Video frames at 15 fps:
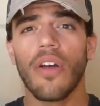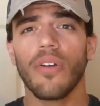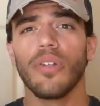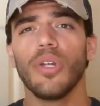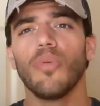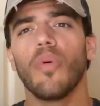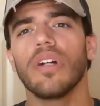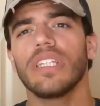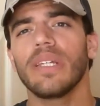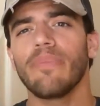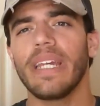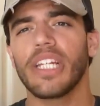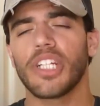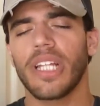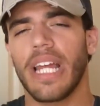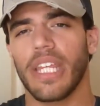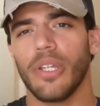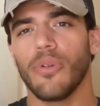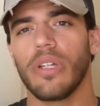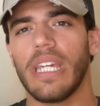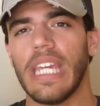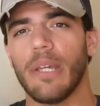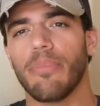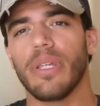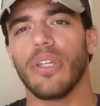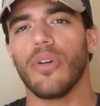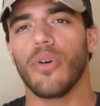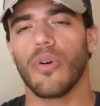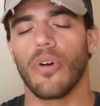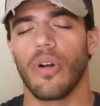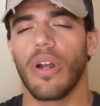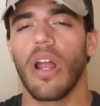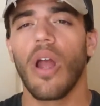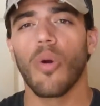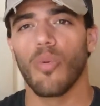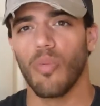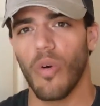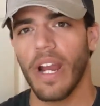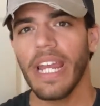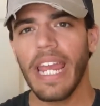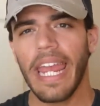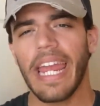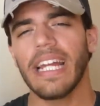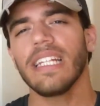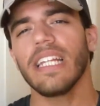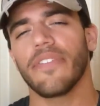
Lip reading: You want to make sure that you keep your right hand,